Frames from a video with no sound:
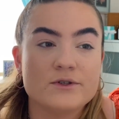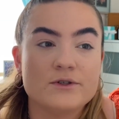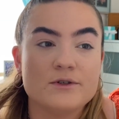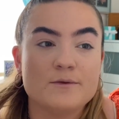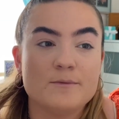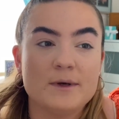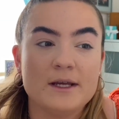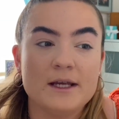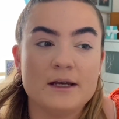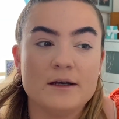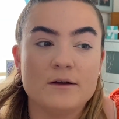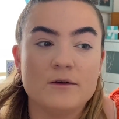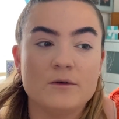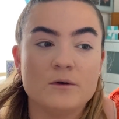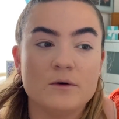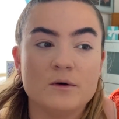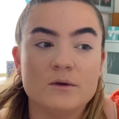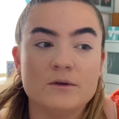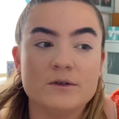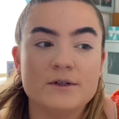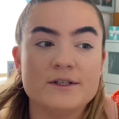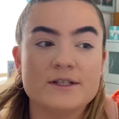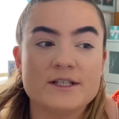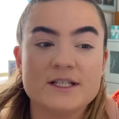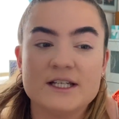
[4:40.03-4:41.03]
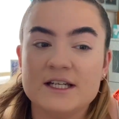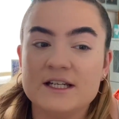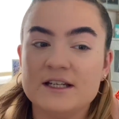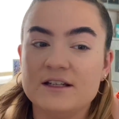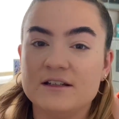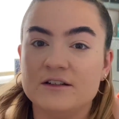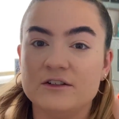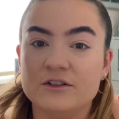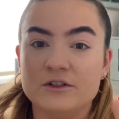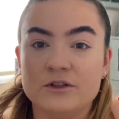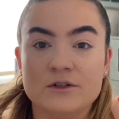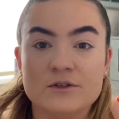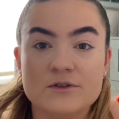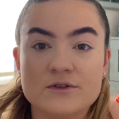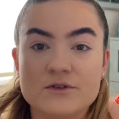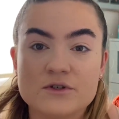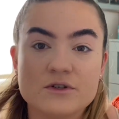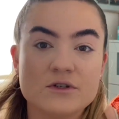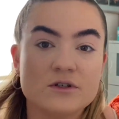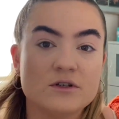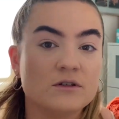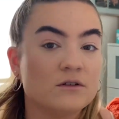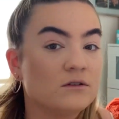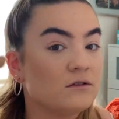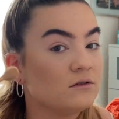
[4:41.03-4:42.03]
to being in quarantine and used to
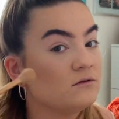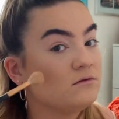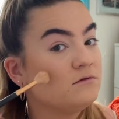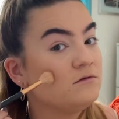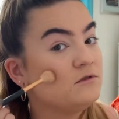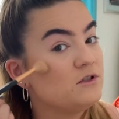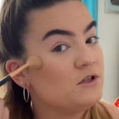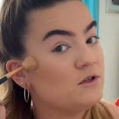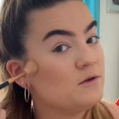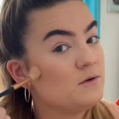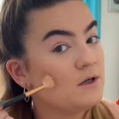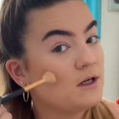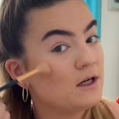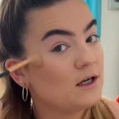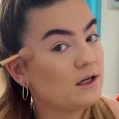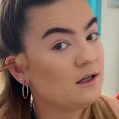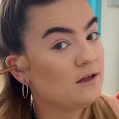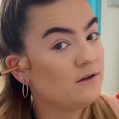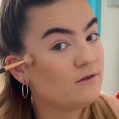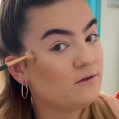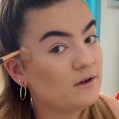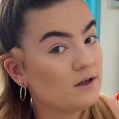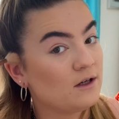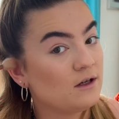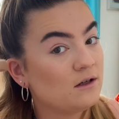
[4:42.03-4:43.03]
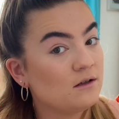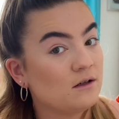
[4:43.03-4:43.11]
not doing anything.